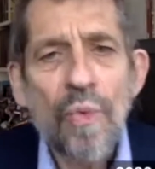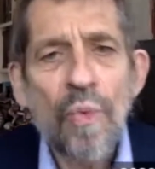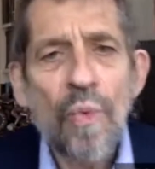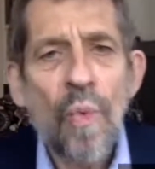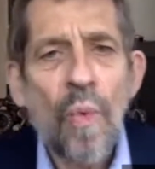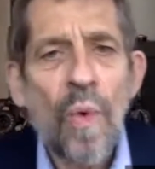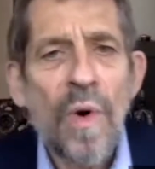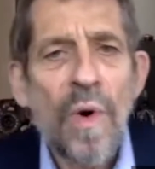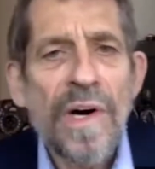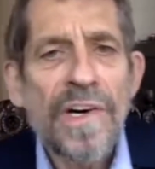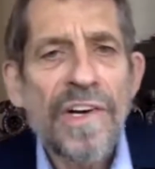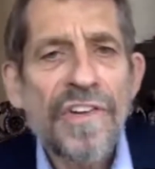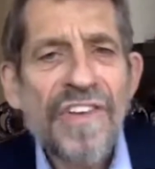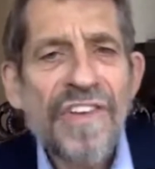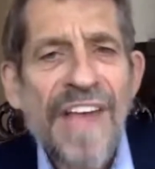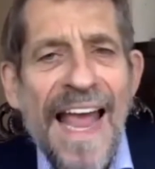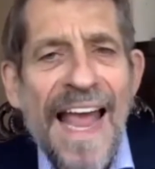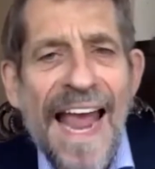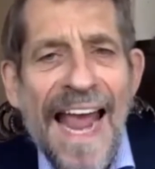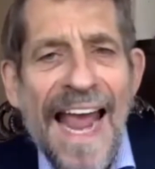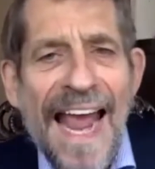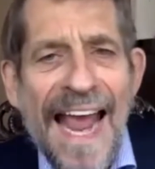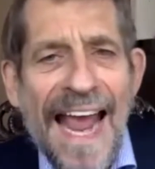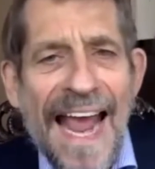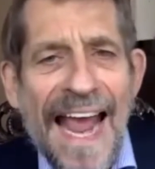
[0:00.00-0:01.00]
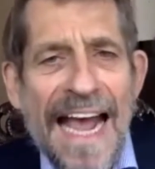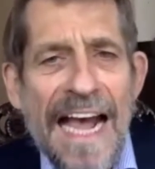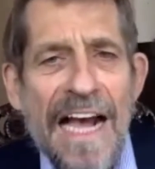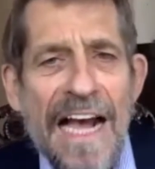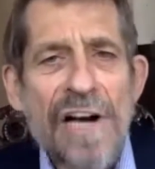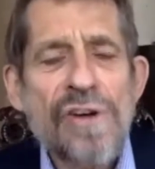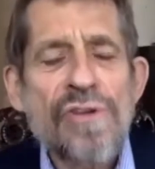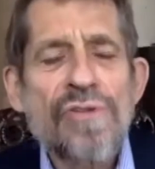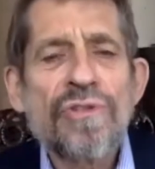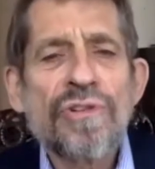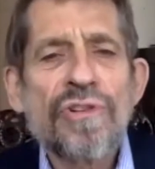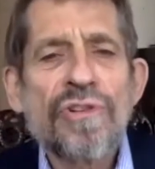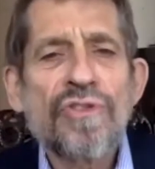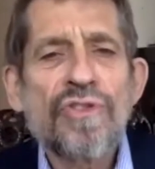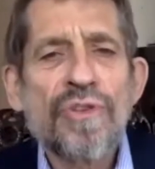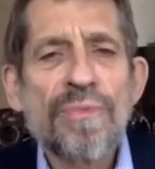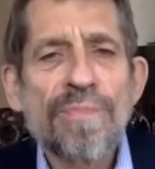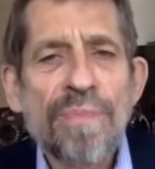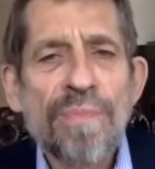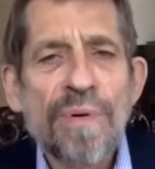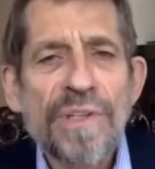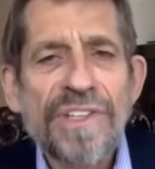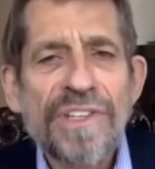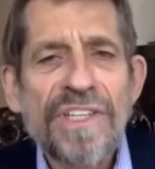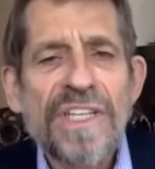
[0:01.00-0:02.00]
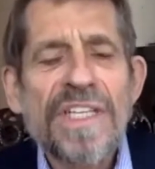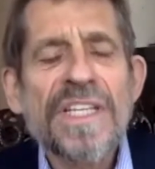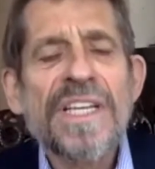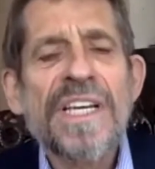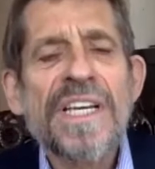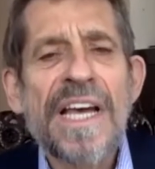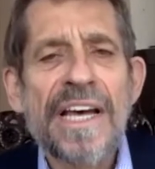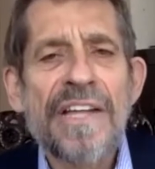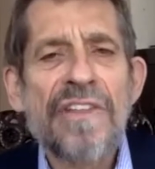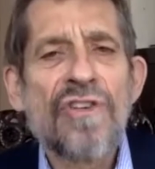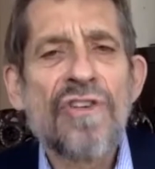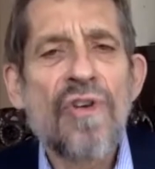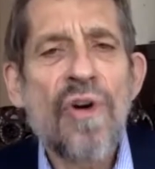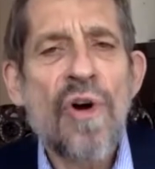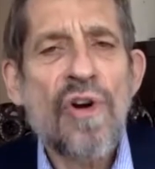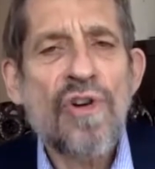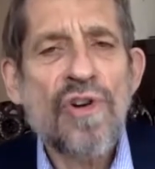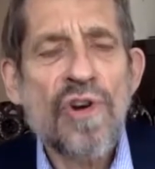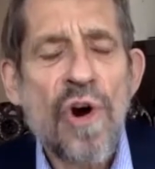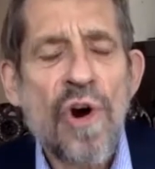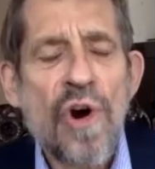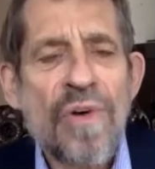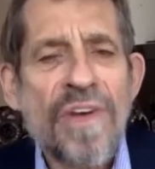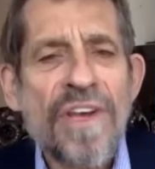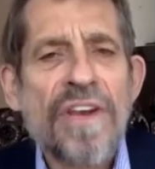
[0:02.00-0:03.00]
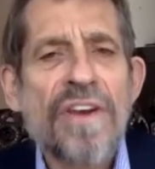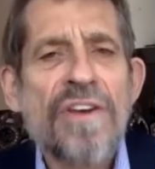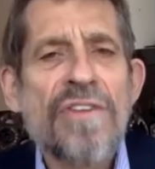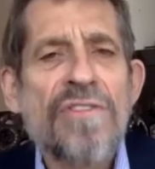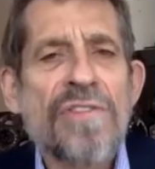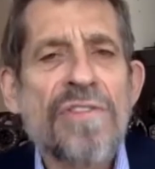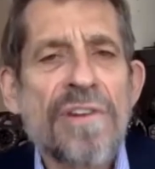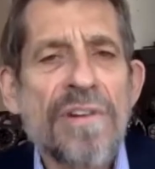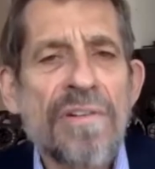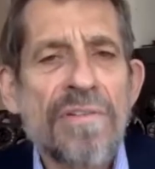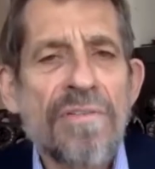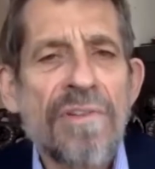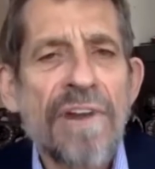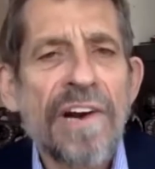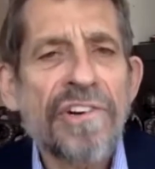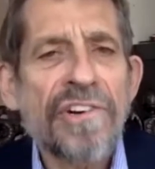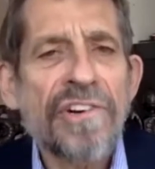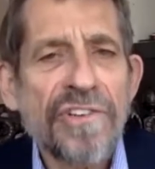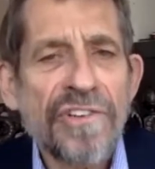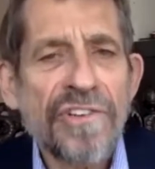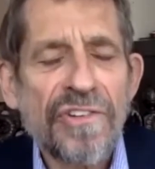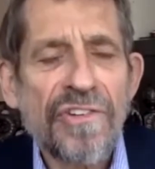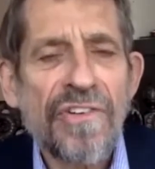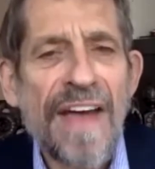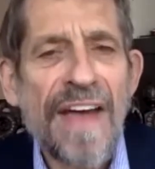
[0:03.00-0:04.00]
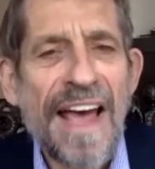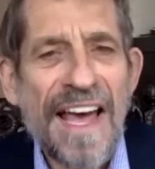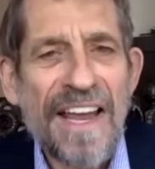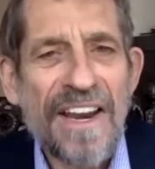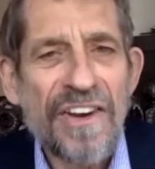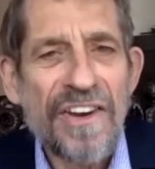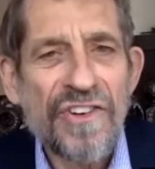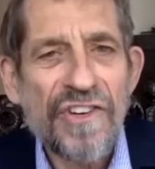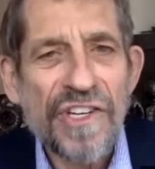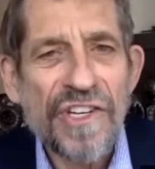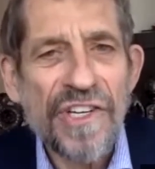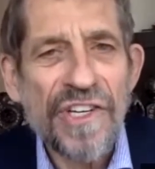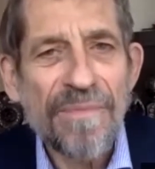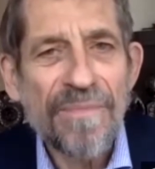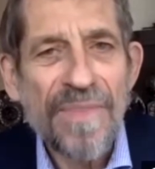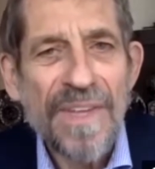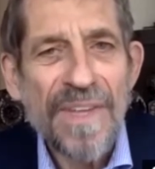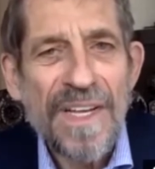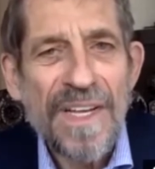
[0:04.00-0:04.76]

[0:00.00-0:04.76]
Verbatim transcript: was, how did you put together a coherent Russia strategy